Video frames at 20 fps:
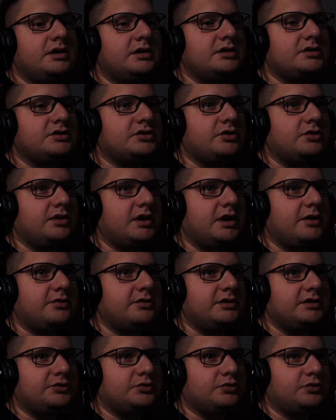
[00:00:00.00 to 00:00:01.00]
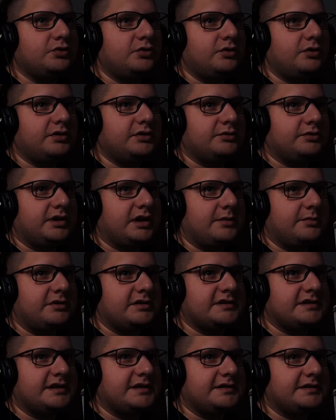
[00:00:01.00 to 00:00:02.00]
So now you need to go into camera
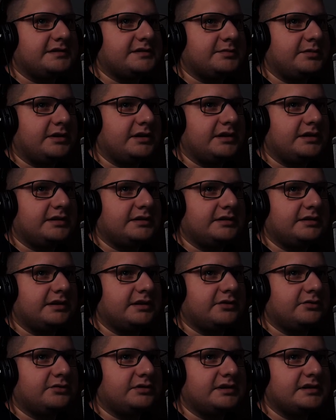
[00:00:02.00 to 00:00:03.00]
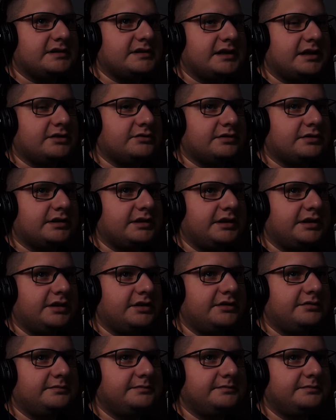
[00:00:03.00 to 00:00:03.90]
settings by clicking on this icon here,